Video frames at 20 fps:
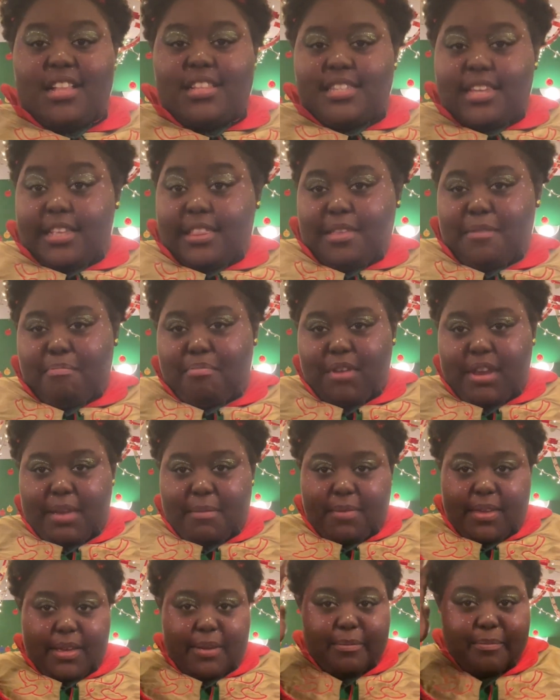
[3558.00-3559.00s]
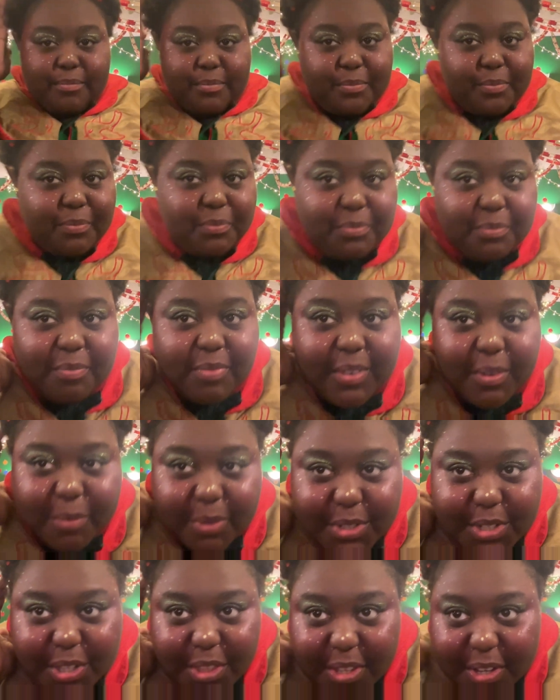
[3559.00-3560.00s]
It's like the premium.
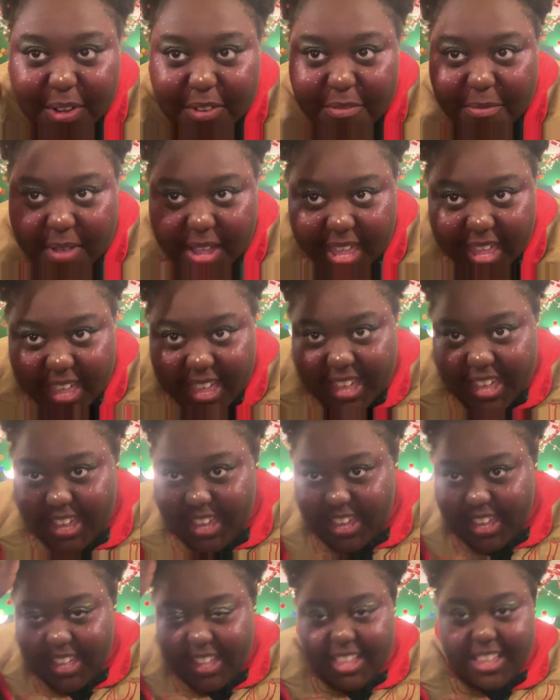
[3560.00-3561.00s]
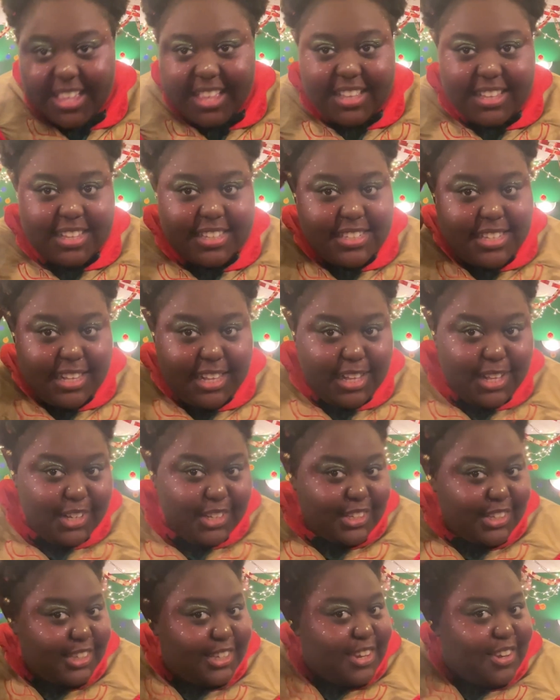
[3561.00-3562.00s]
What do you think of my hair? Doesn't it look
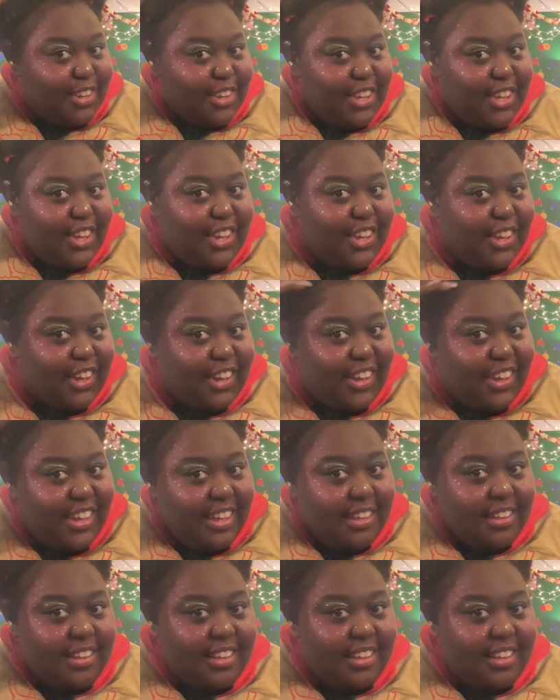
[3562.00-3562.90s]
so cute?